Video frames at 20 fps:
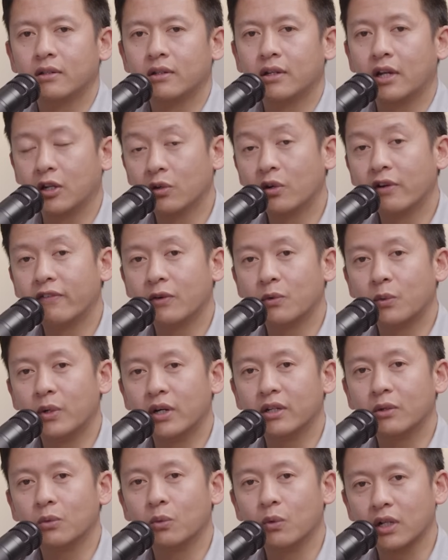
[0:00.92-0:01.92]
Hello,
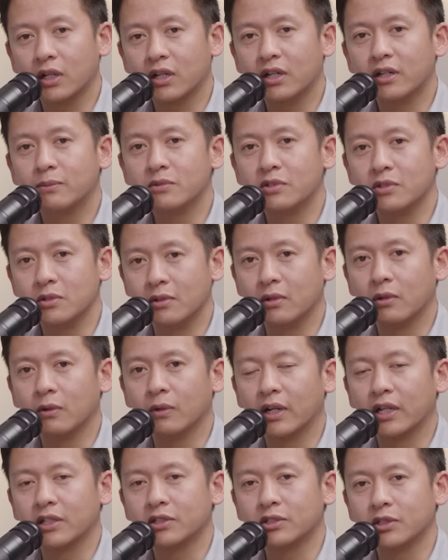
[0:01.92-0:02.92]
everyone. Welcome to the
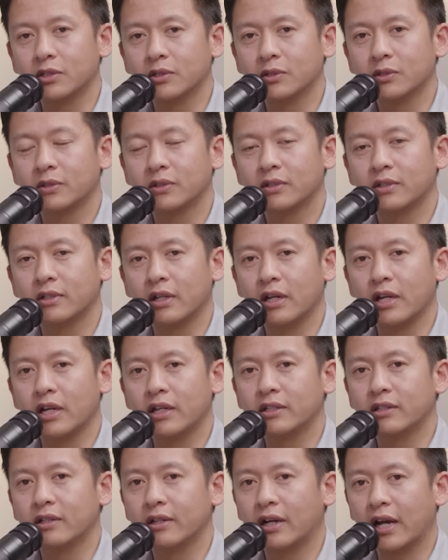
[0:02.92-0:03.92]
Lungleng Show.
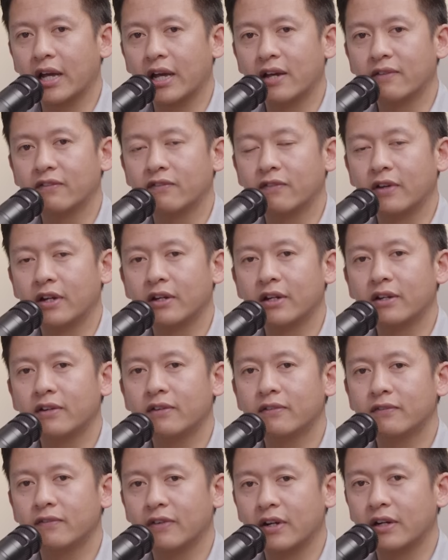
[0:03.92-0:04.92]
And I have a very,
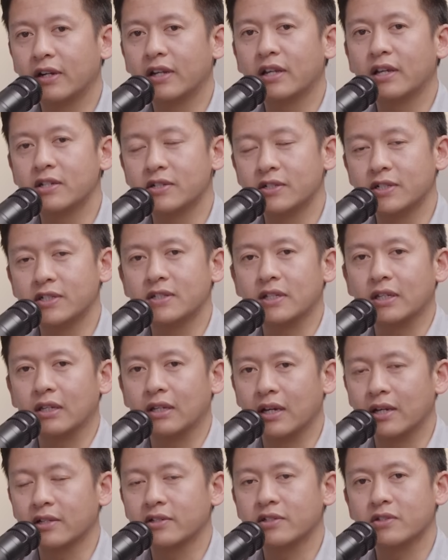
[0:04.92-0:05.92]
very interesting
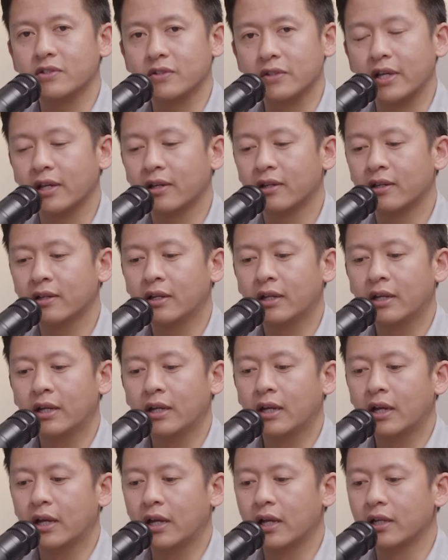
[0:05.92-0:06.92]
guest today.
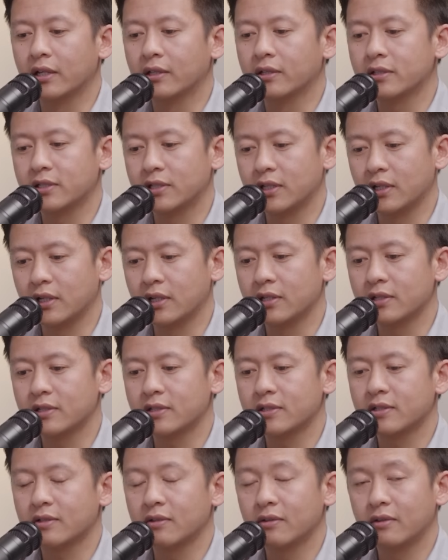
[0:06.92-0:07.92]
And she
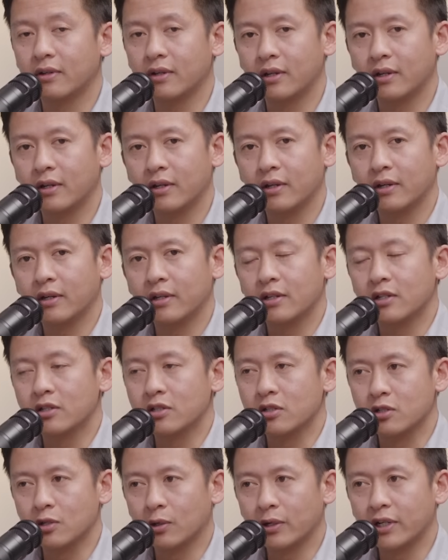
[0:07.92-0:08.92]
is
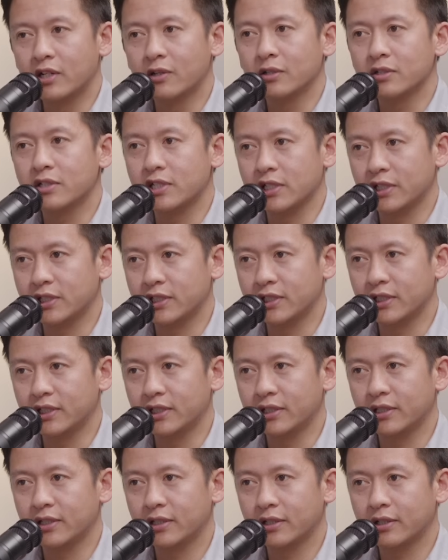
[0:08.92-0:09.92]
Tolino Chishi,
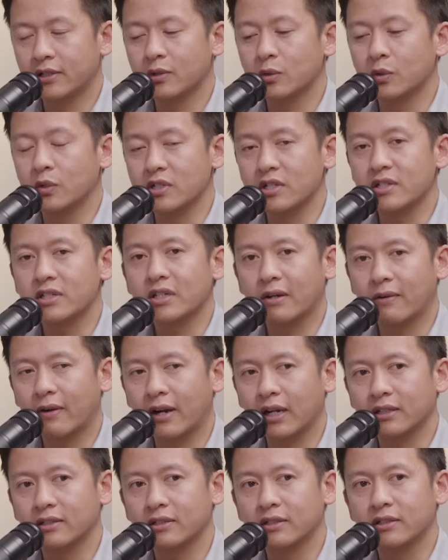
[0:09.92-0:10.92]
who just
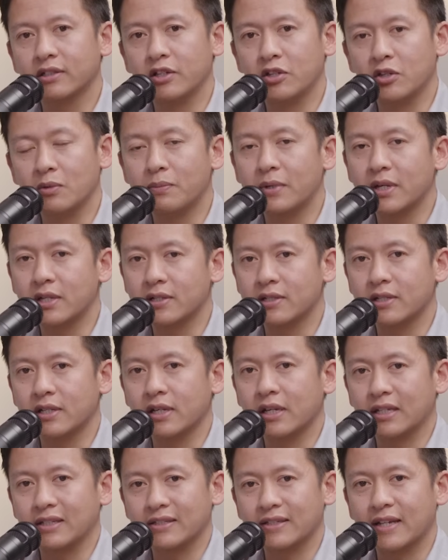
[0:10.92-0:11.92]
cracked the
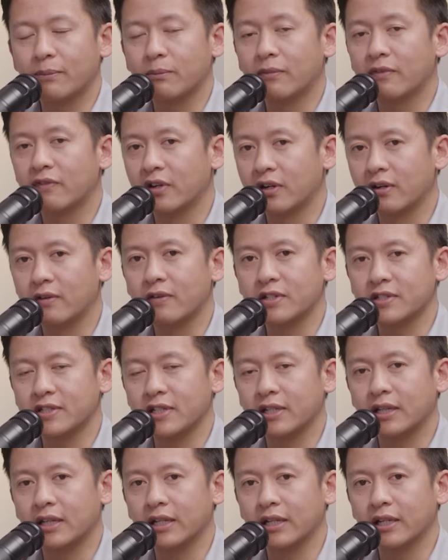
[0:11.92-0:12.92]
UPSC exam very
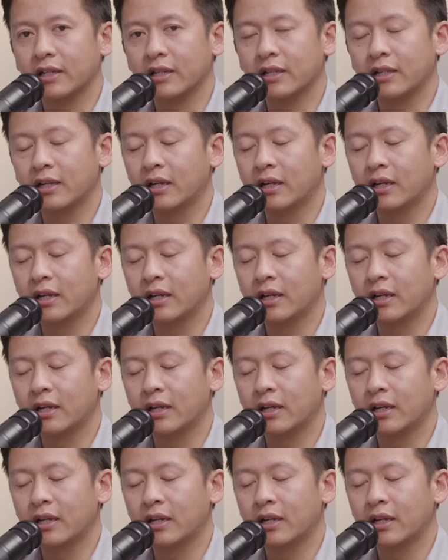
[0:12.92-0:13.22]
recently.